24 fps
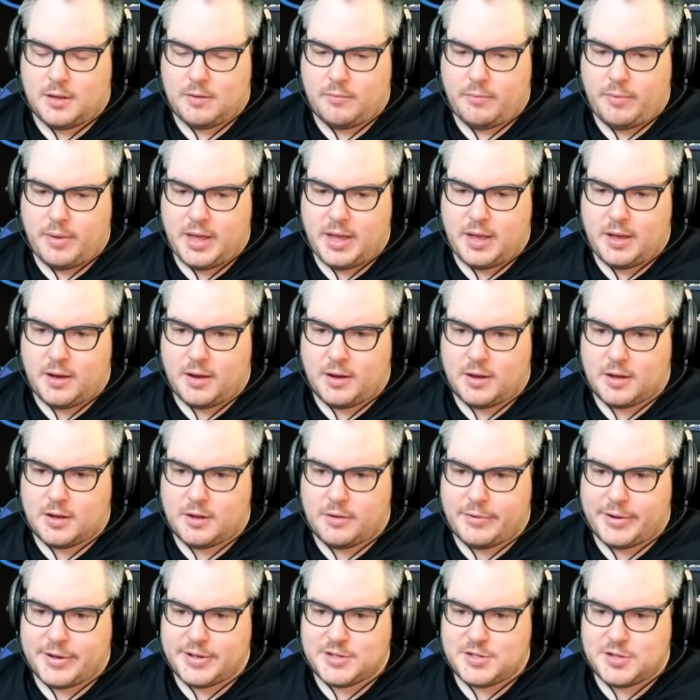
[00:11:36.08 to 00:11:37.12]
we are
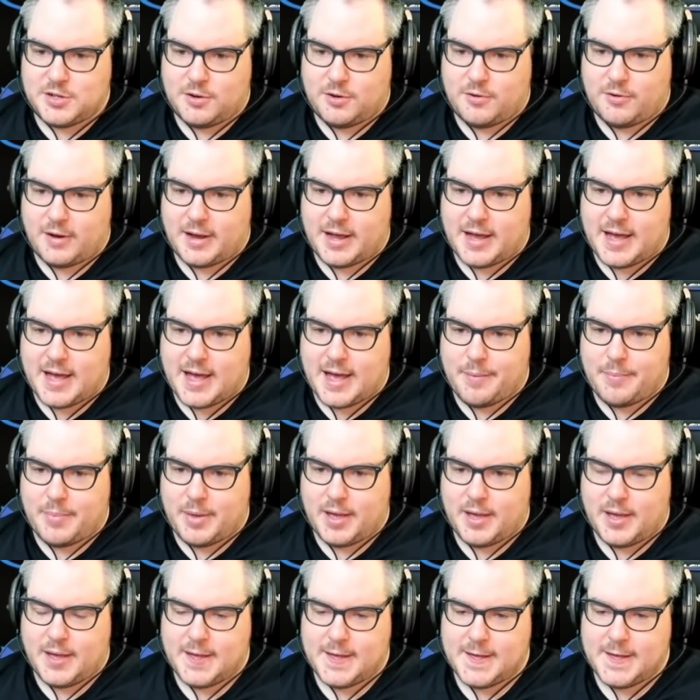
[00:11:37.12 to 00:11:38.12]
going to grab